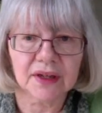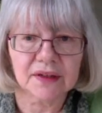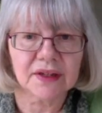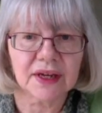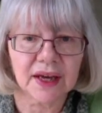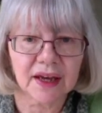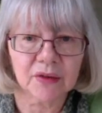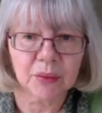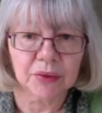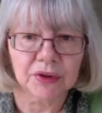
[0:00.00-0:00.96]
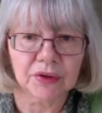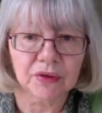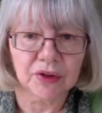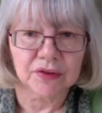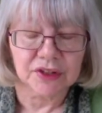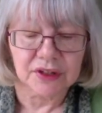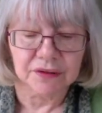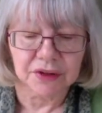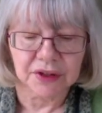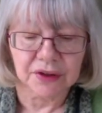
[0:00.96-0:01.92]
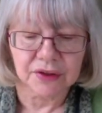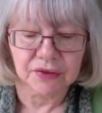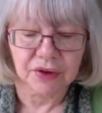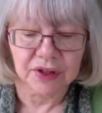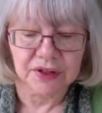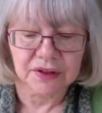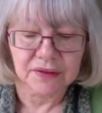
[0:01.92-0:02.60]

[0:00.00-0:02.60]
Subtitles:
is incapable of delivering this right.